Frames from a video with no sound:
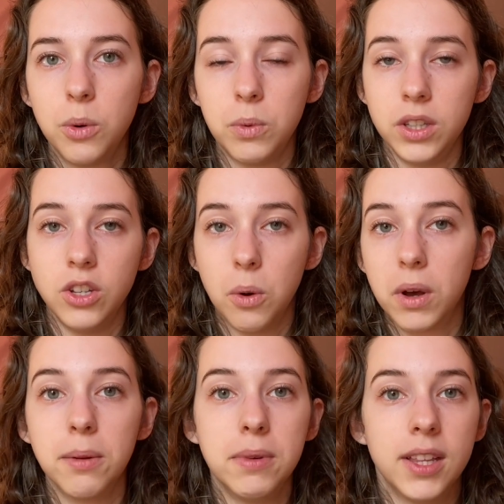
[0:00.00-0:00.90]
We don't
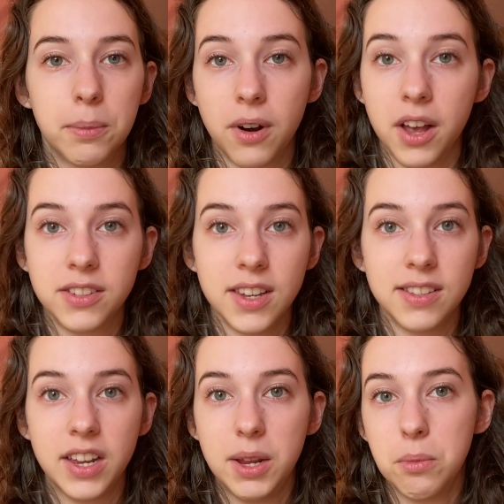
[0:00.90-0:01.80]
want to be in the process
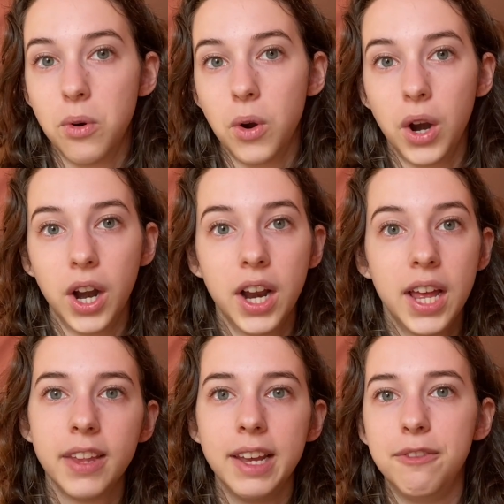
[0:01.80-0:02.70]
anymore.
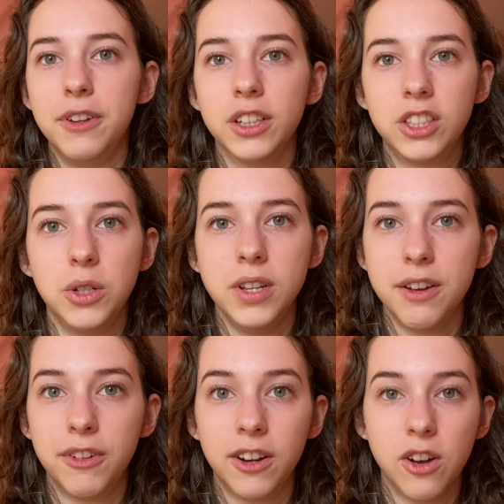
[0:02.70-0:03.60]
It feels too
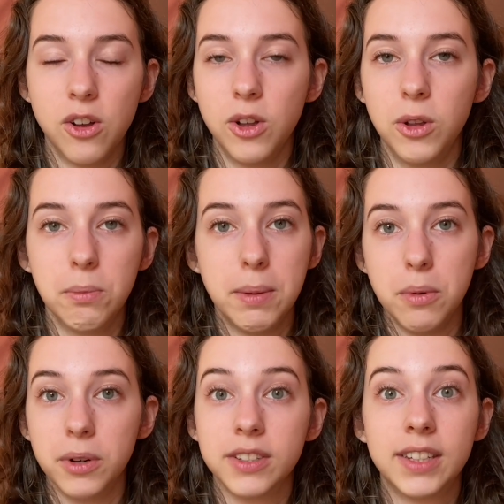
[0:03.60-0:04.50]
difficult. Maybe
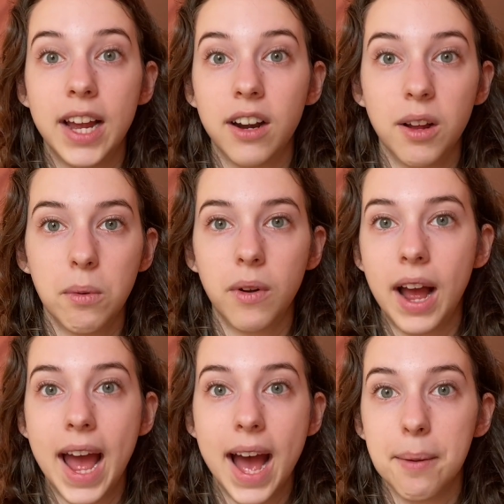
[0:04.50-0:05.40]
we're scared it won't
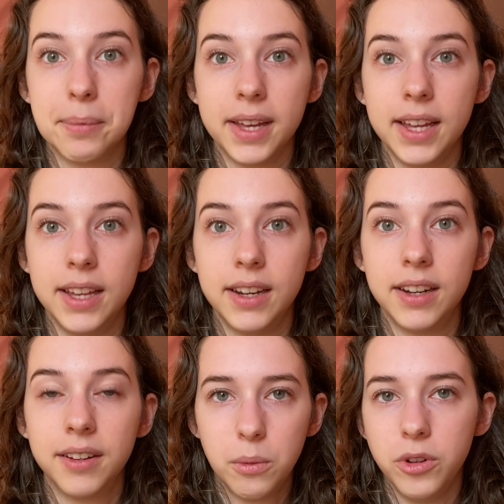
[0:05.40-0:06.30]

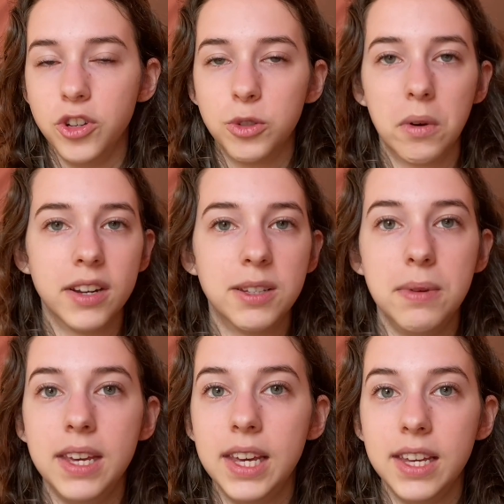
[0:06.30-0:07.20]
happen. We just want it to
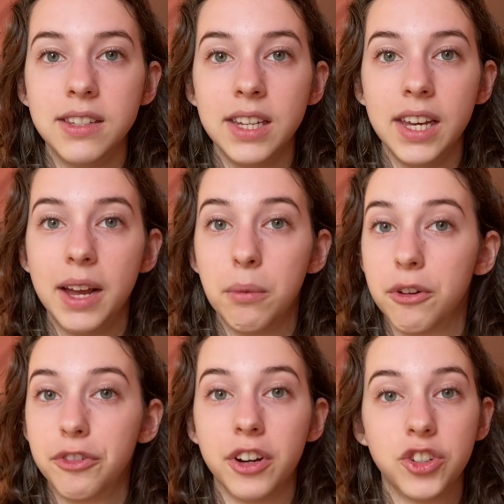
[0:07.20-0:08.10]
be easy and we're
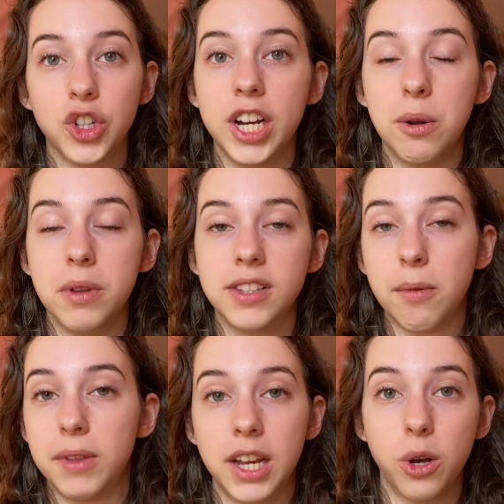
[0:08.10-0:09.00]
frustrated when
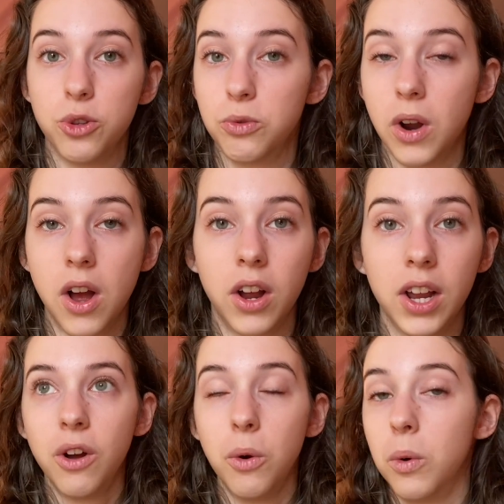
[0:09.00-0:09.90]
something goes wrong
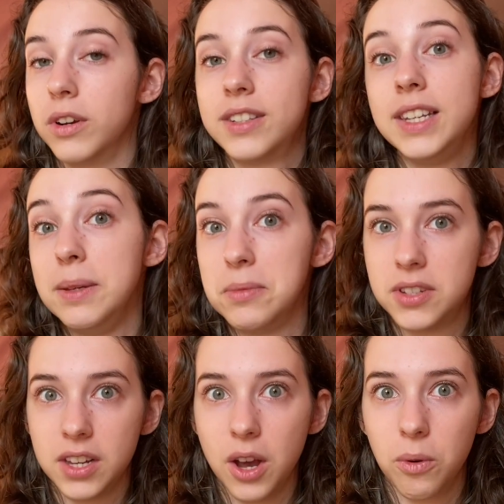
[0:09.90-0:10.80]
or seems
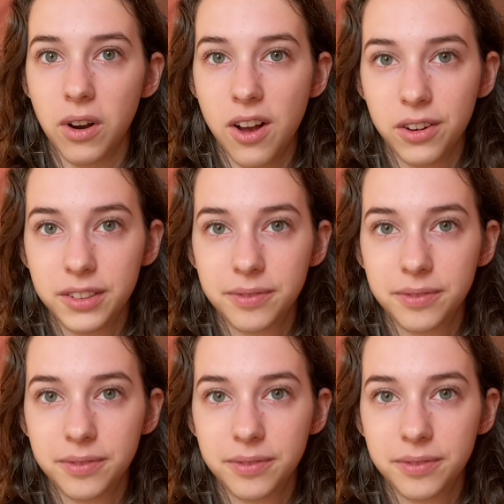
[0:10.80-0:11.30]
to go wrong.